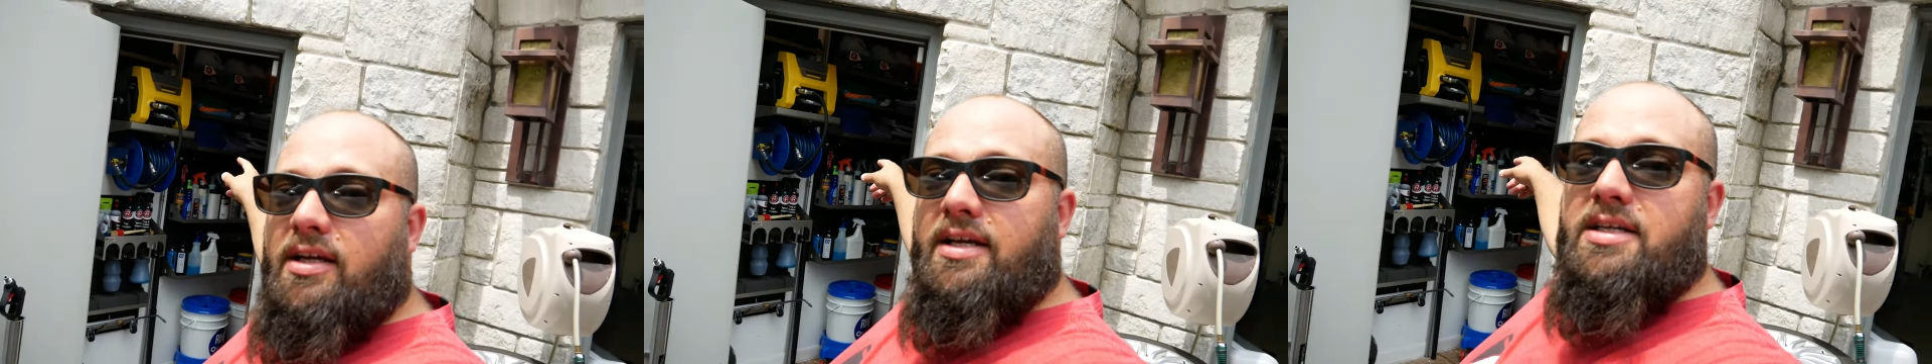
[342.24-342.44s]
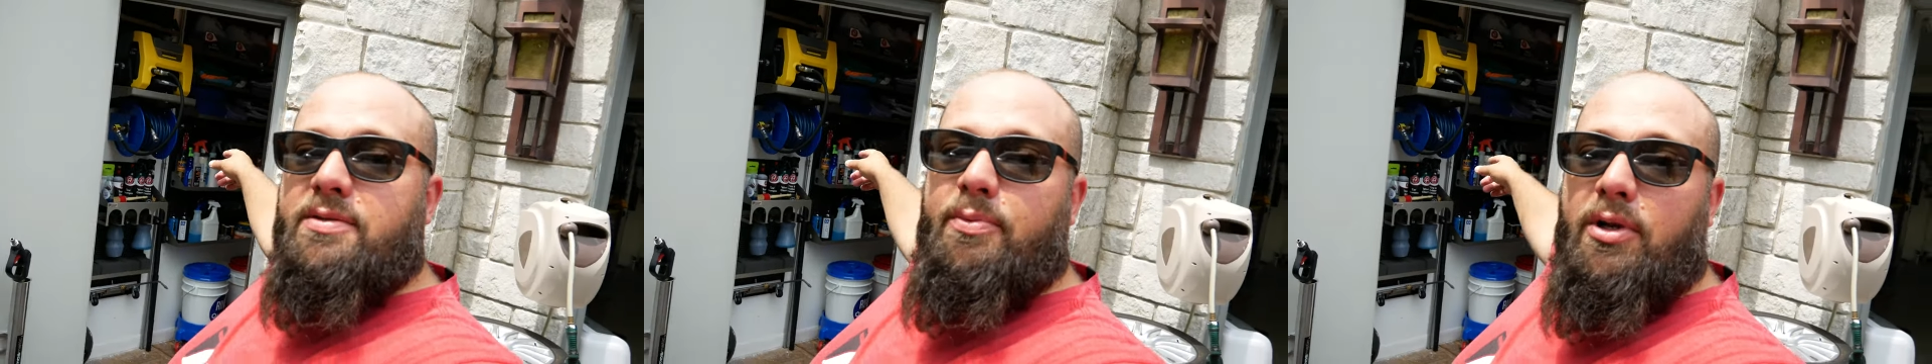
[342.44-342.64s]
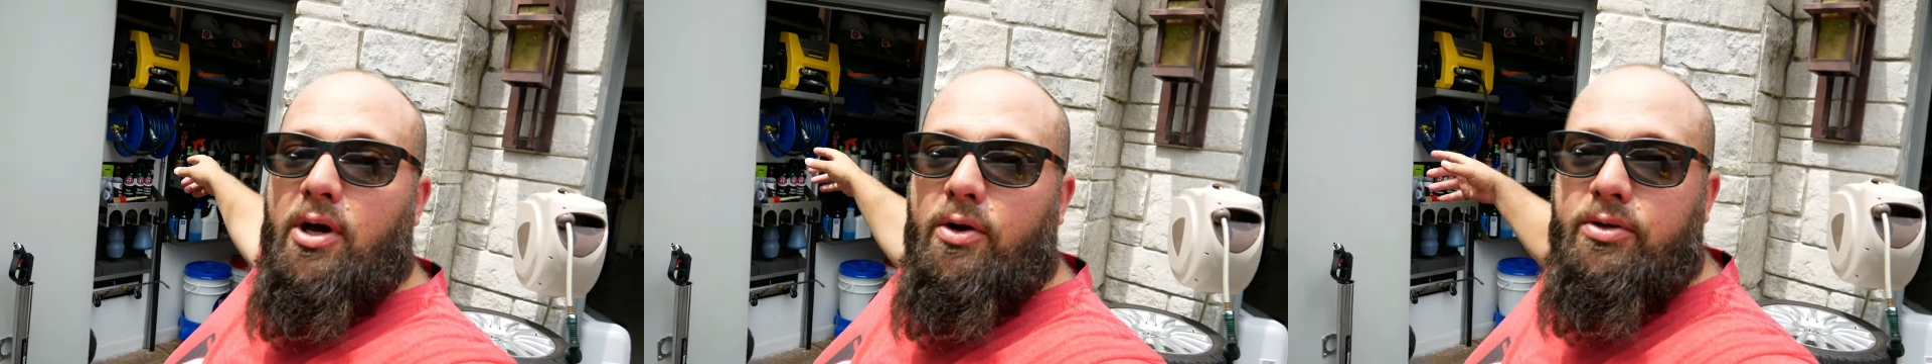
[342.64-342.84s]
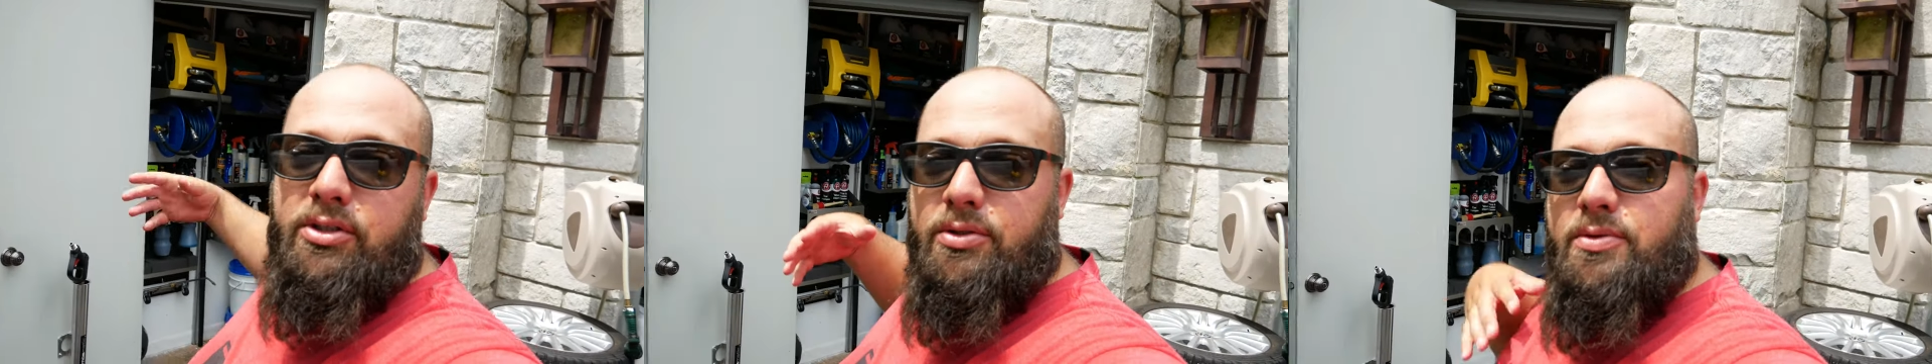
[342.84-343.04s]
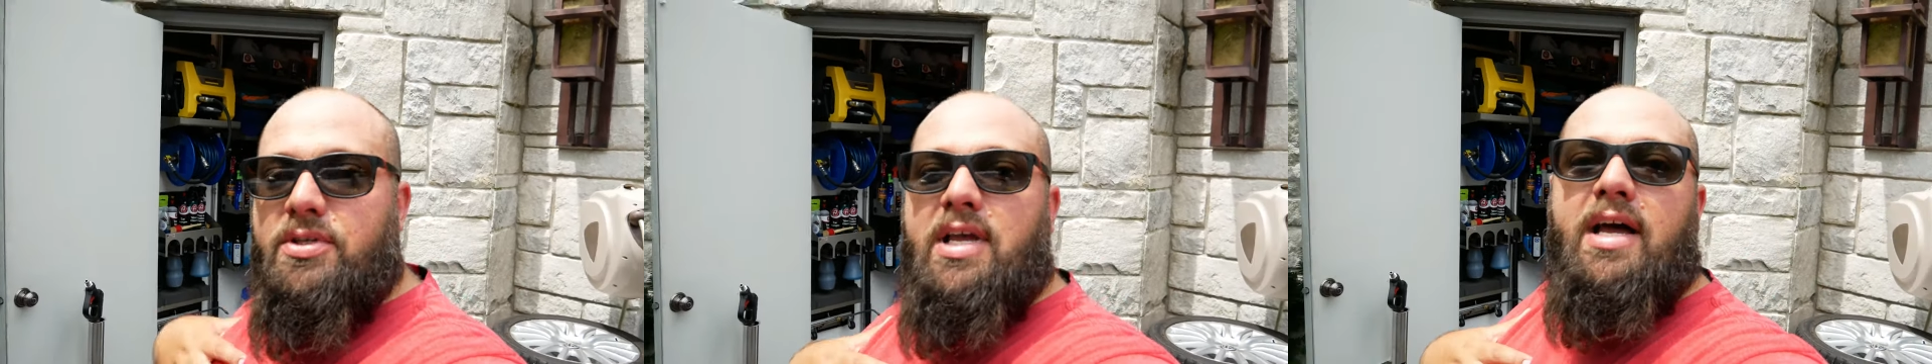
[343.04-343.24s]
the links below
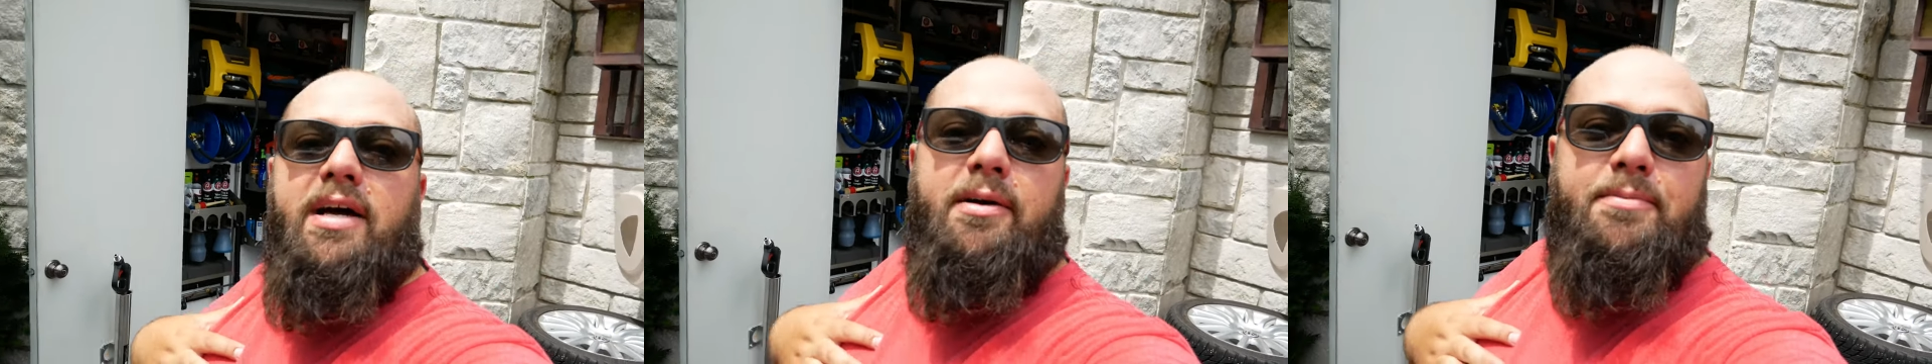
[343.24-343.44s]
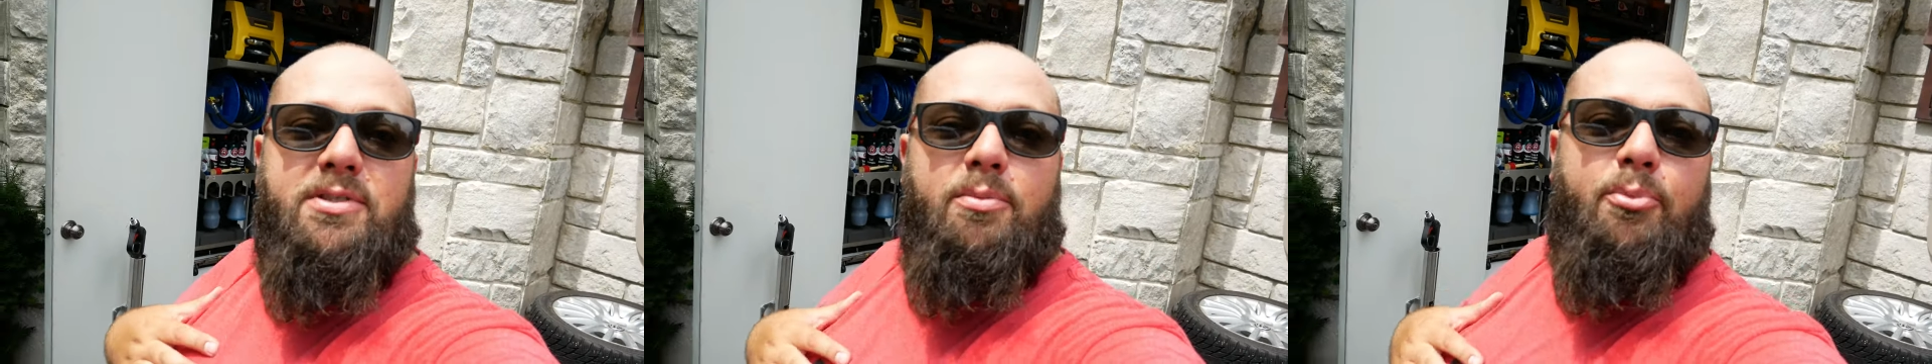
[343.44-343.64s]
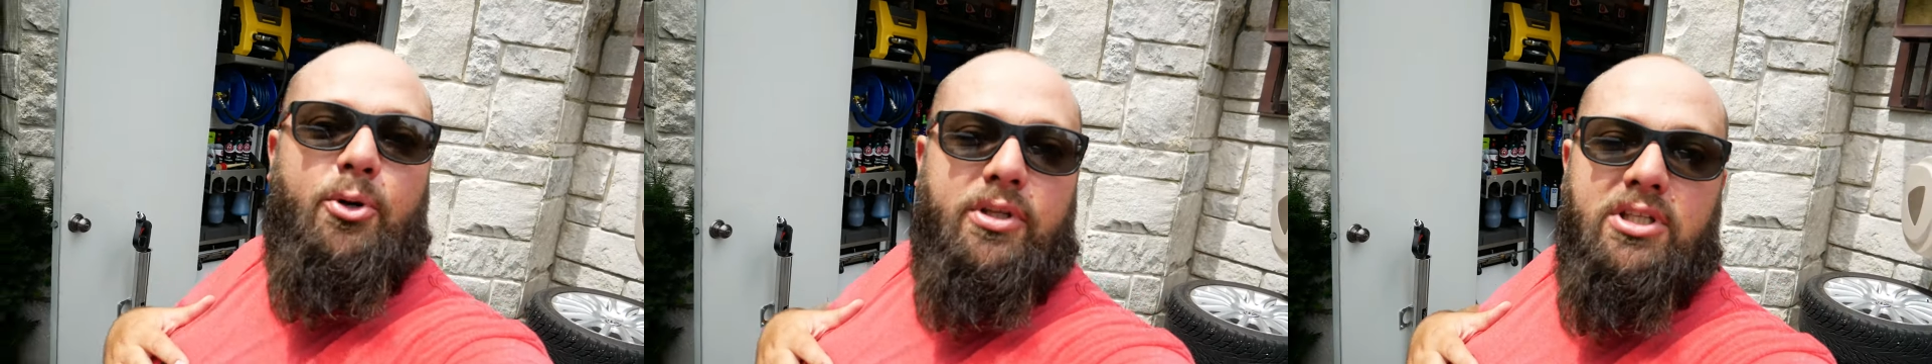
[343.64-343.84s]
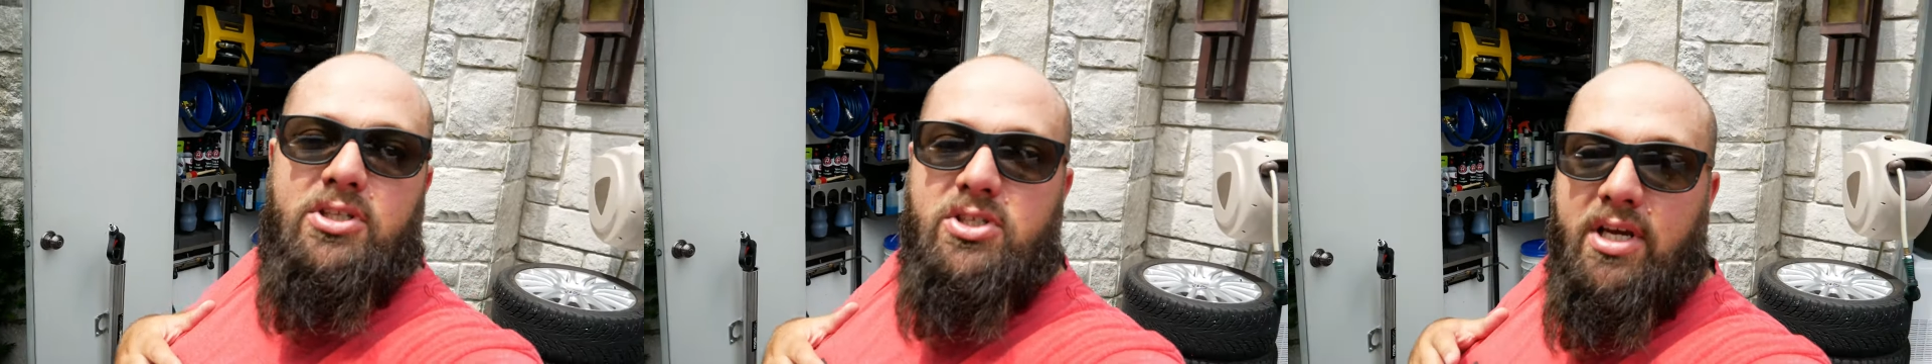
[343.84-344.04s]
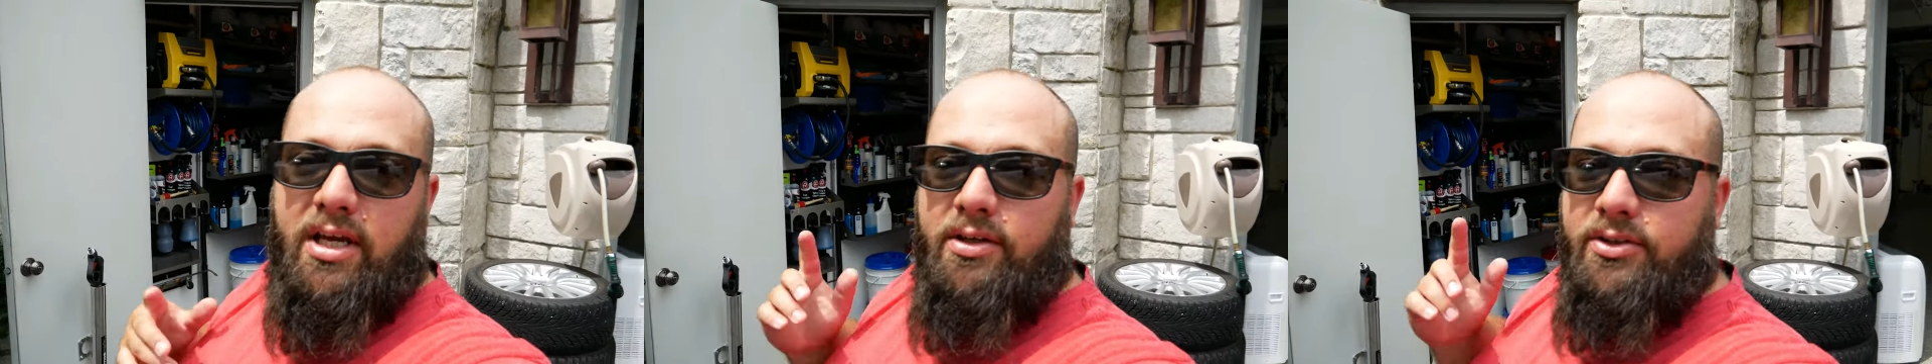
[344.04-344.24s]
do help support the
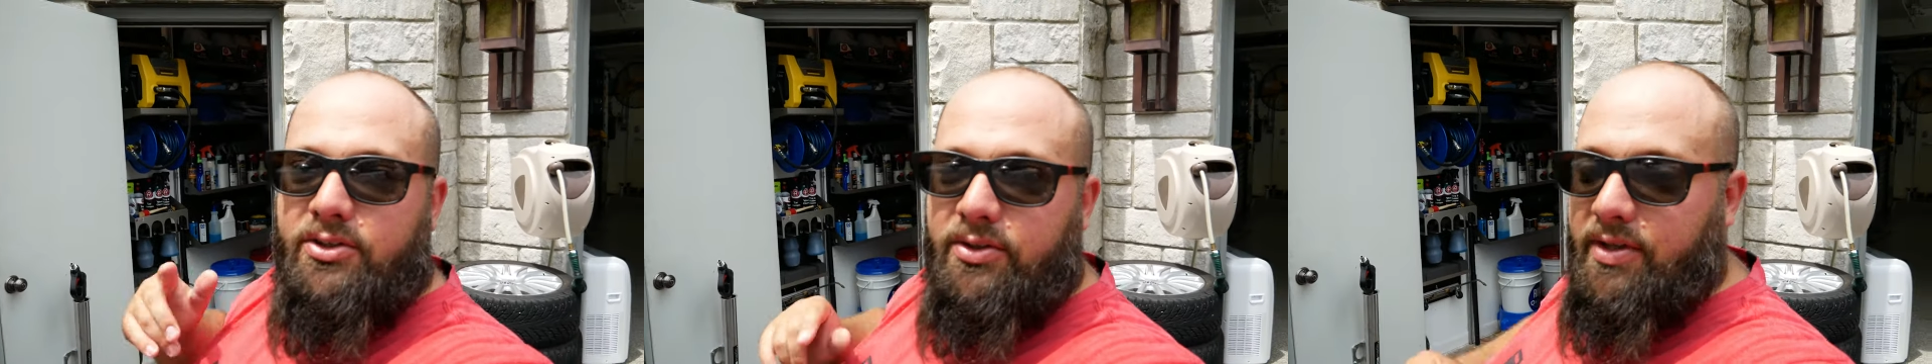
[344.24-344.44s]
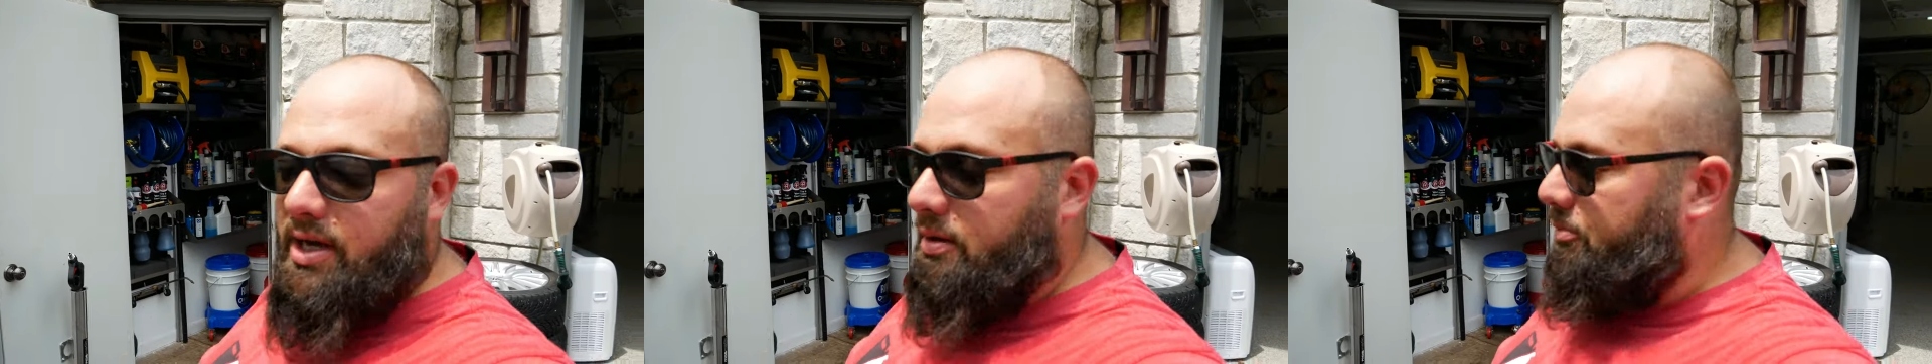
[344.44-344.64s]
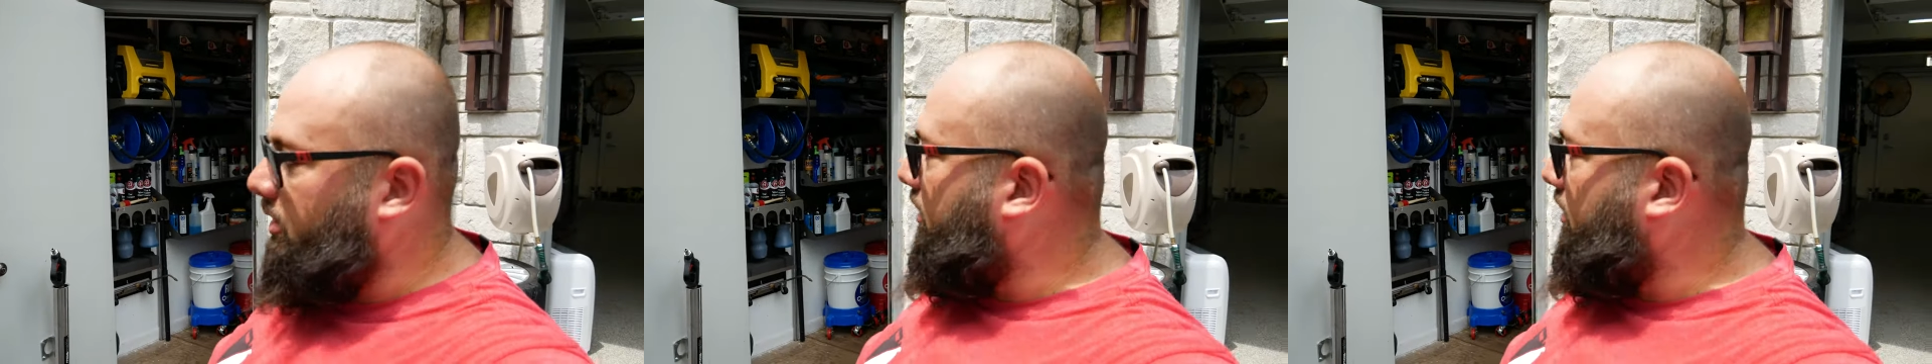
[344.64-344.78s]
channel, so that'd